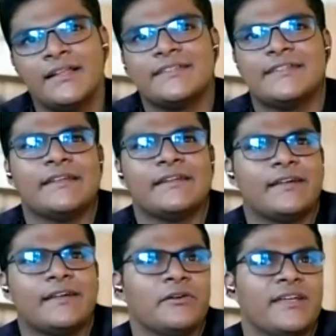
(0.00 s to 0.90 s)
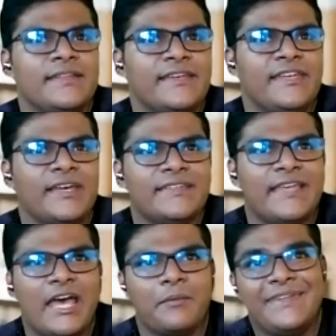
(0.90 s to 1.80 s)
Let's take a look at the key
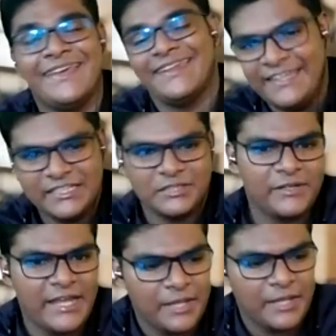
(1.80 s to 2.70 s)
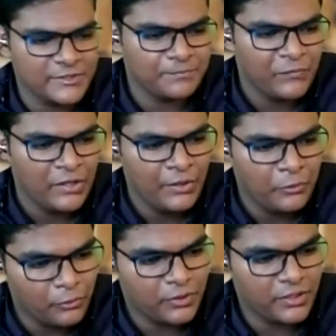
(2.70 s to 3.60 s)
exam techniques, perhaps.
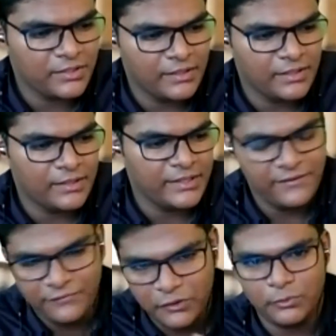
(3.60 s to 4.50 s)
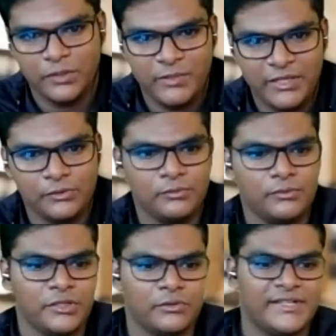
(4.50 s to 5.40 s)
Or uh, if you want me
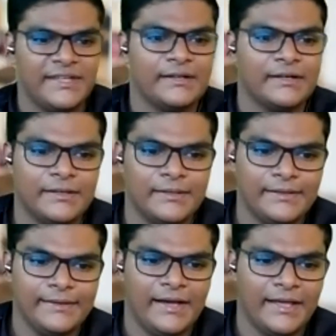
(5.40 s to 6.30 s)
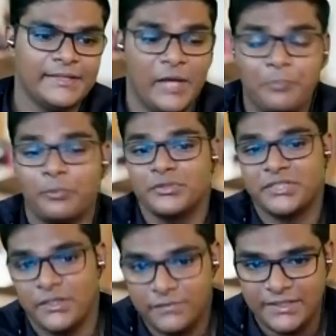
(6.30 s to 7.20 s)
to, you know, take a, as a
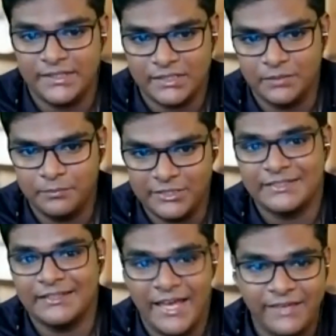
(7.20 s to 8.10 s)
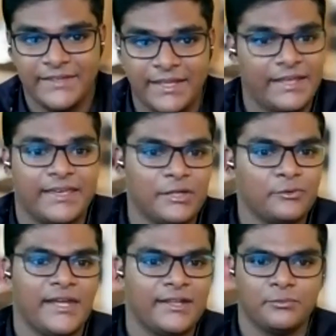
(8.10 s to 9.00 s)
portion of the syllabus live, then I can
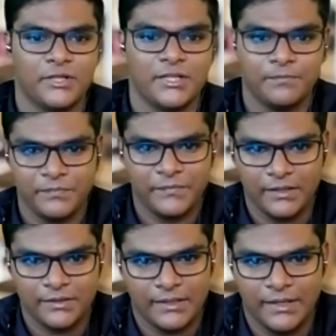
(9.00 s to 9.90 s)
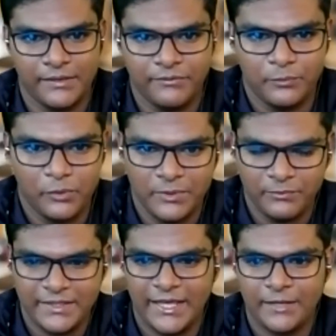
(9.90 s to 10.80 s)
do that as well. That's, I have no
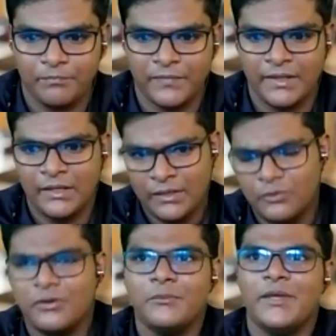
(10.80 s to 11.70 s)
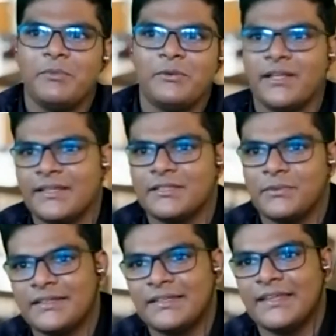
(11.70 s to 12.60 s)
problem with that. Or maybe we, let's
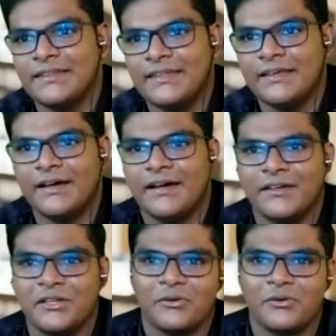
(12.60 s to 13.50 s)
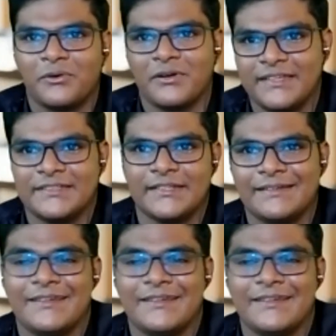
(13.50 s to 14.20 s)
we take the uh, you know correlation.